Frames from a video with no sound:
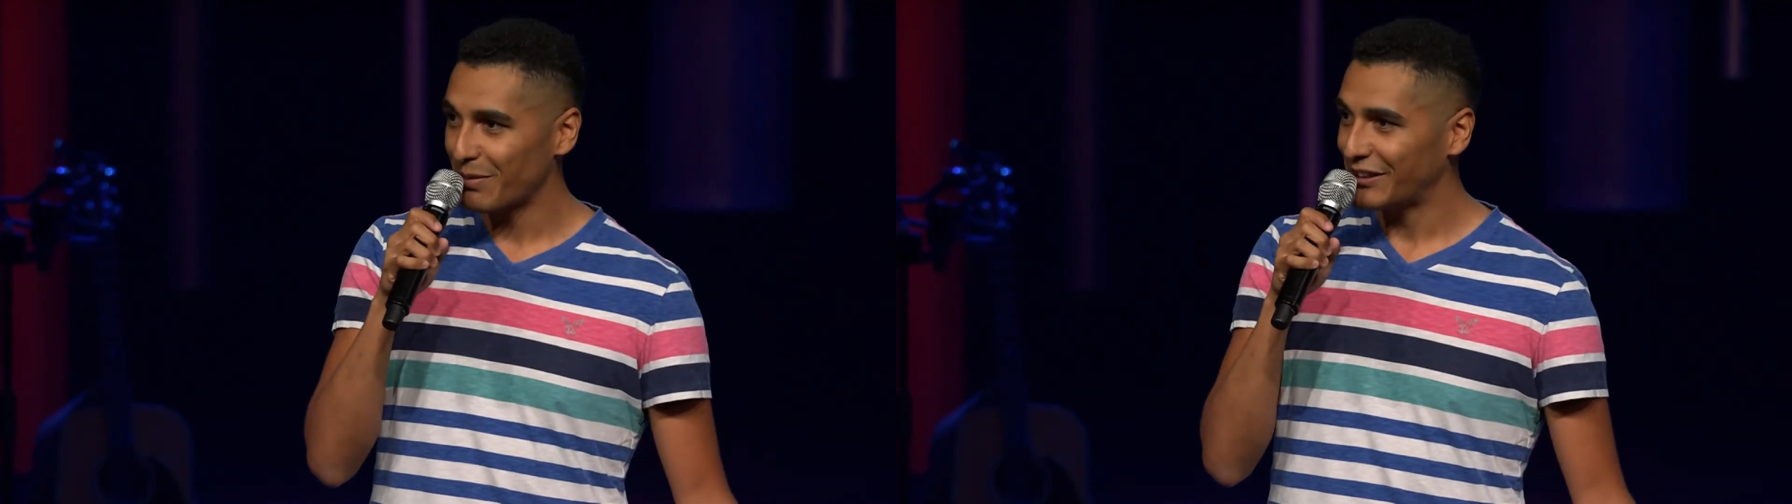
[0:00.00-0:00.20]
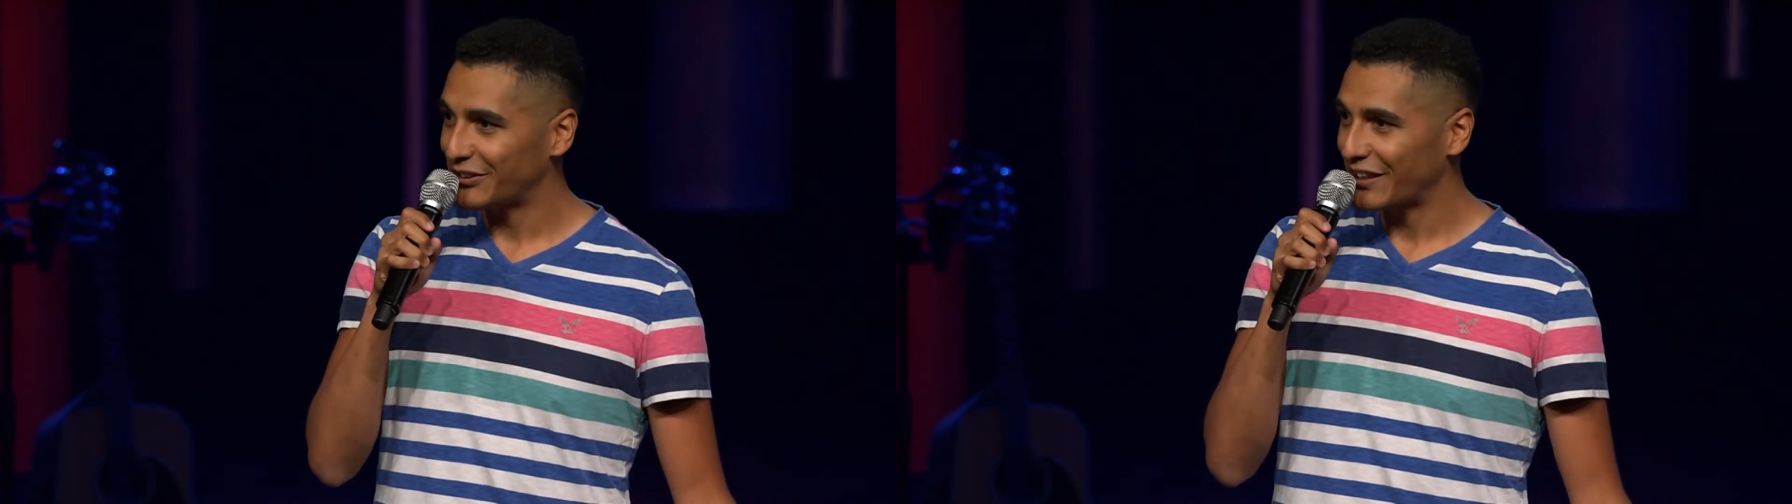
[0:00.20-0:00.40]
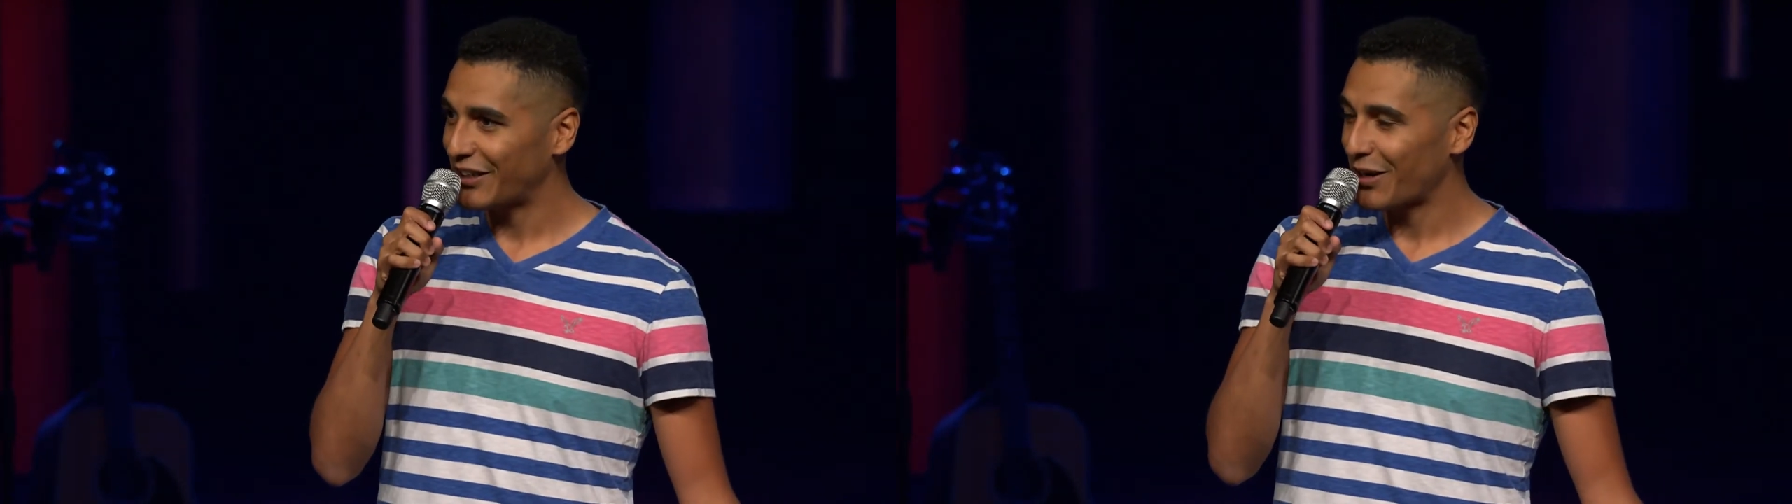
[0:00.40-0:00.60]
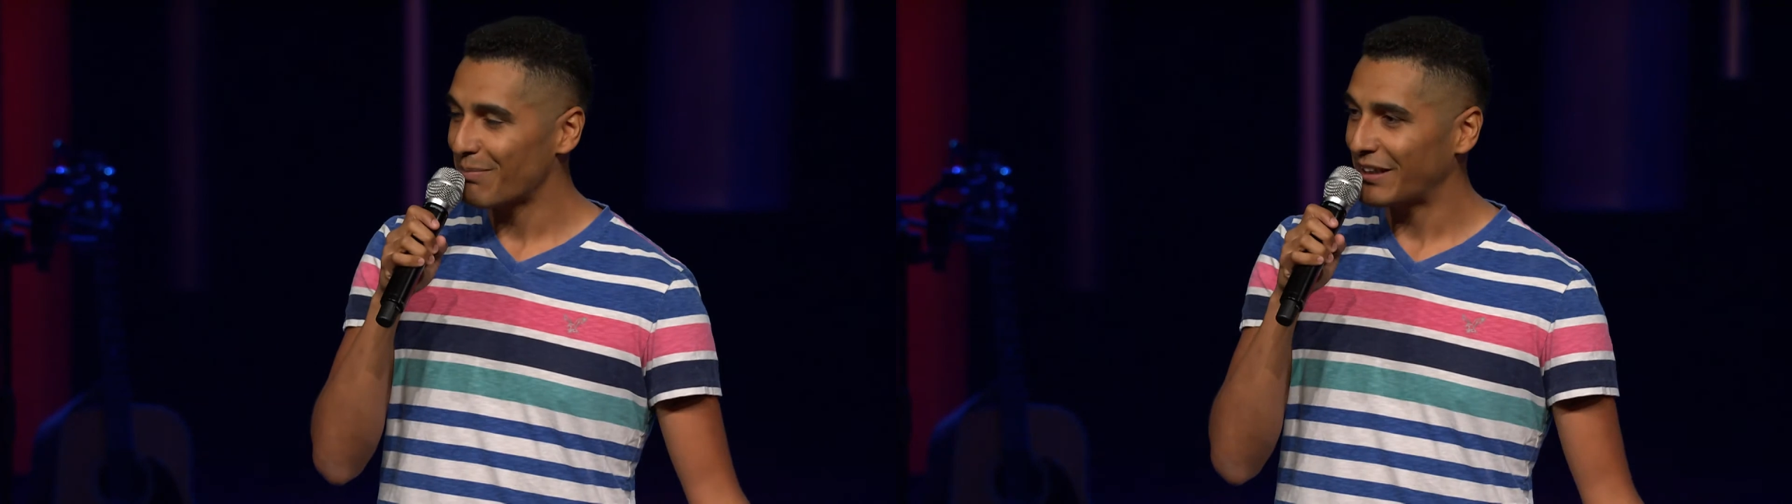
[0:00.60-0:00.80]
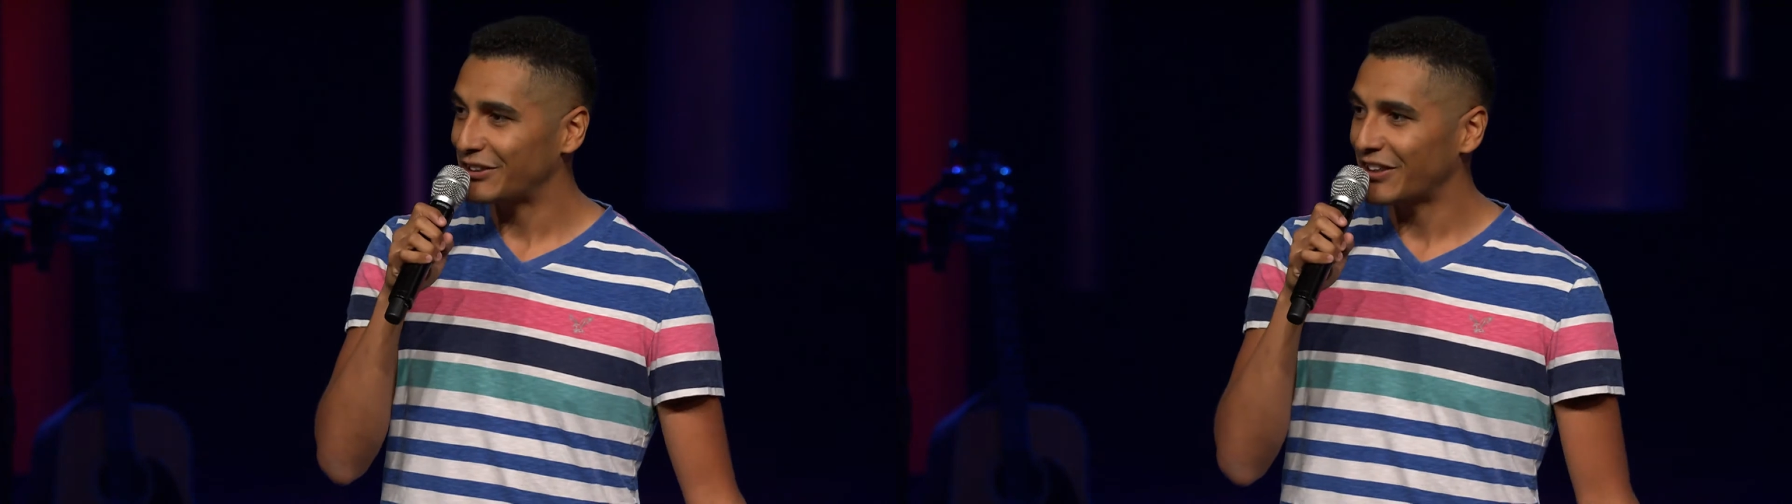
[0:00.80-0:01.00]
ministry here
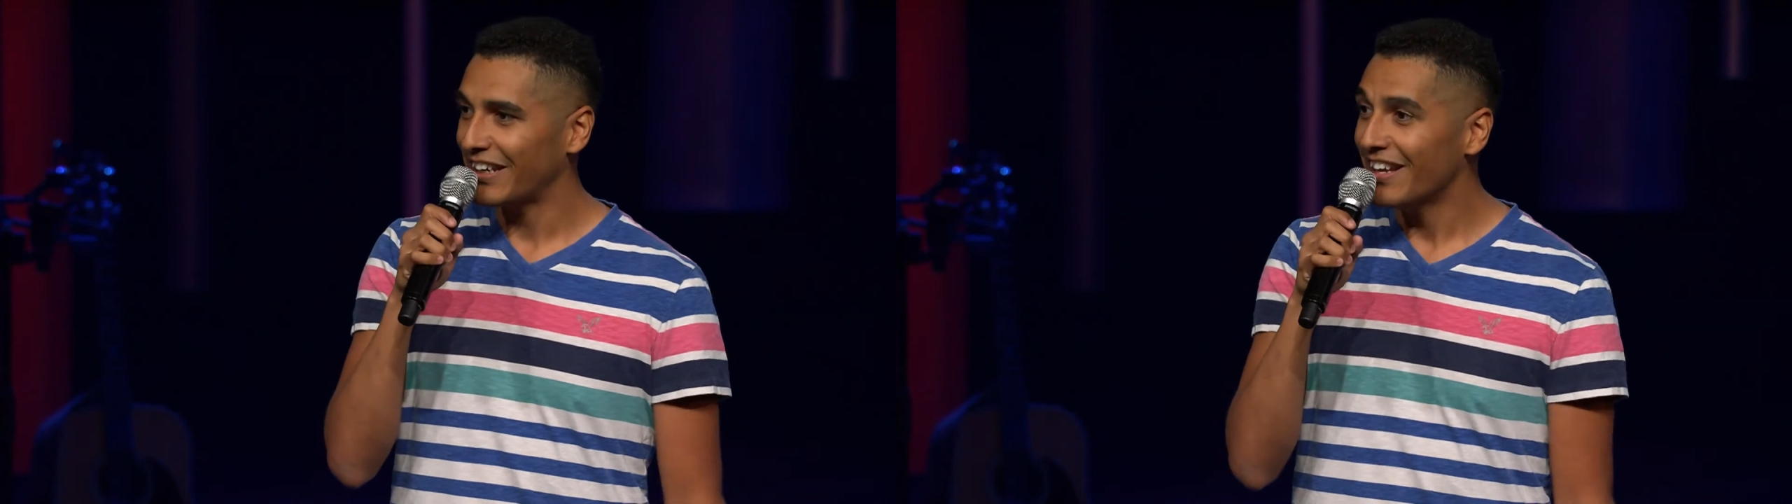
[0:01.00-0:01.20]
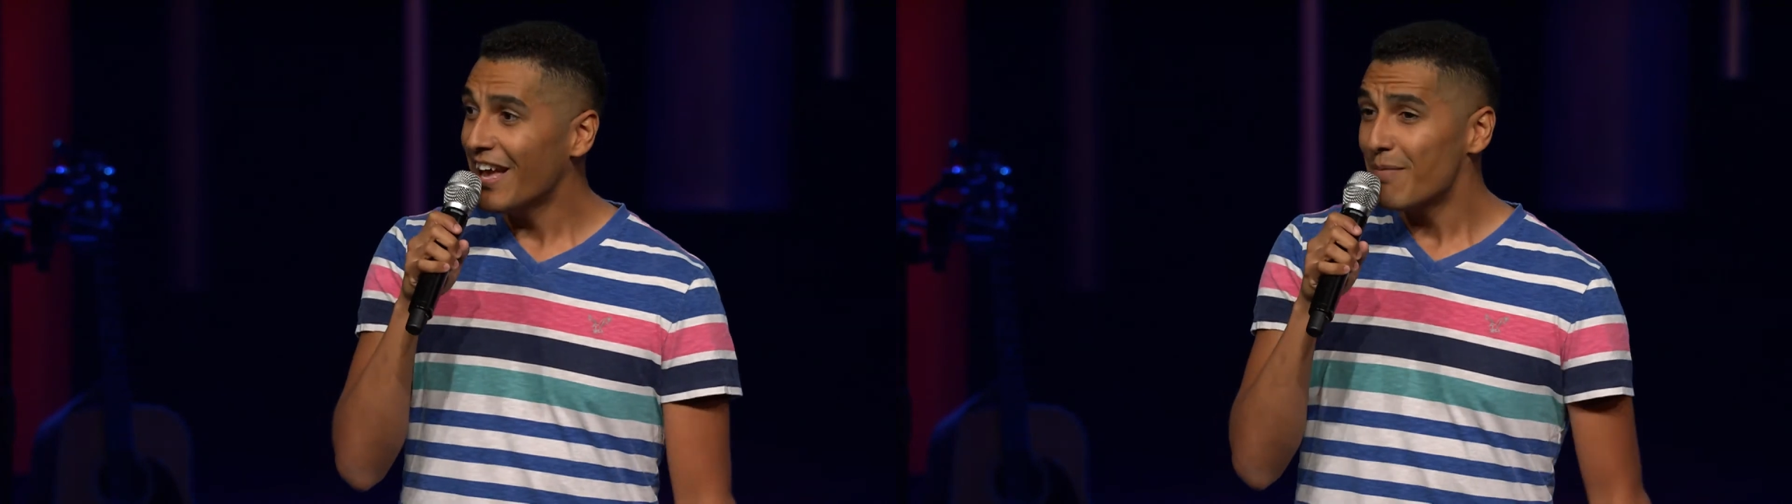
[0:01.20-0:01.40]
at Bent Tree.